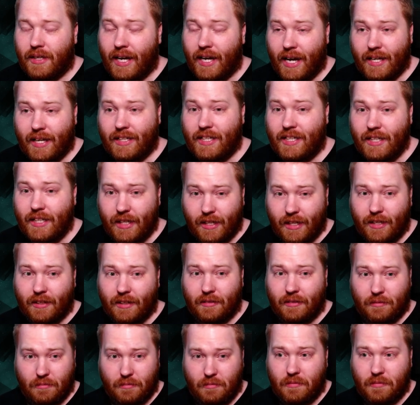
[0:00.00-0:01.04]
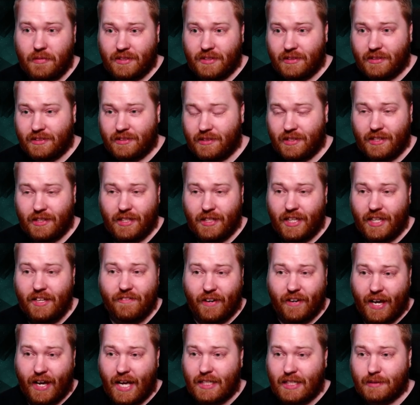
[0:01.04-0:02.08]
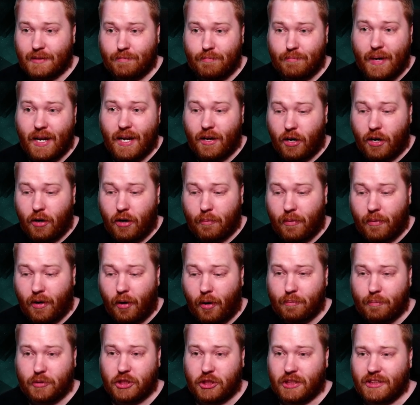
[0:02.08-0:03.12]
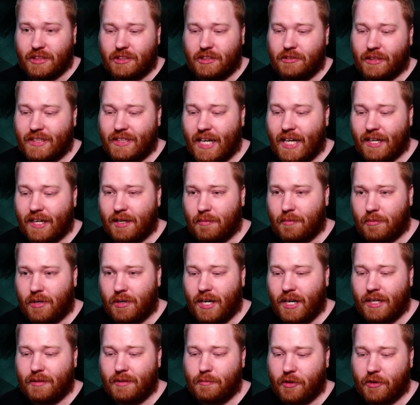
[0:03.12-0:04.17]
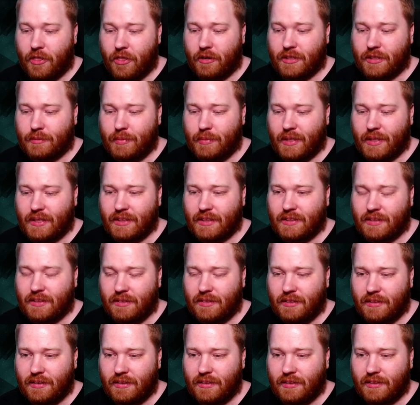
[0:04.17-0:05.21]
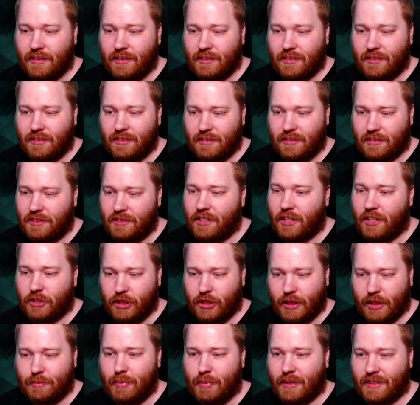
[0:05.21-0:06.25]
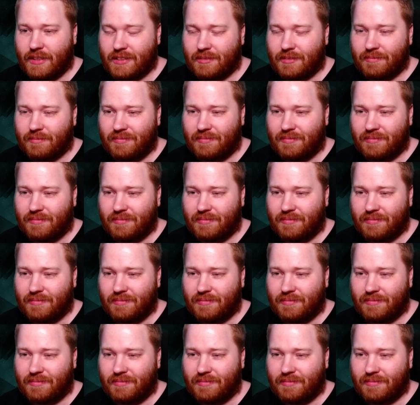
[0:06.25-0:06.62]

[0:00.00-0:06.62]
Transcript: And here, Levi has better op options to attack him, right? With all the buildings. And she's pissed.